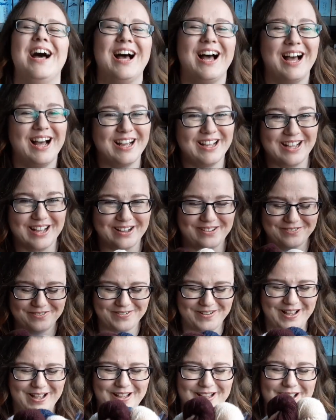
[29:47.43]

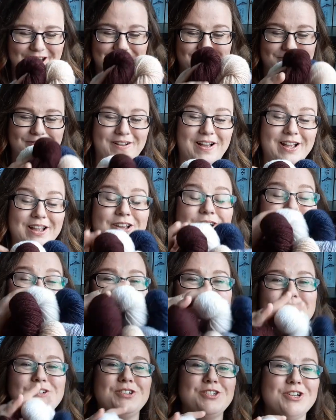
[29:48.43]
I could
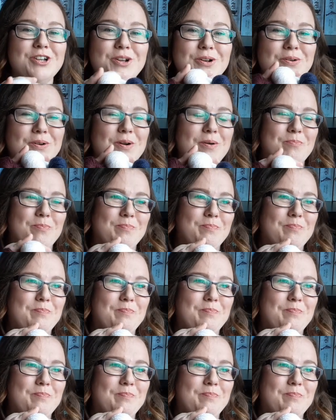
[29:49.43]
do a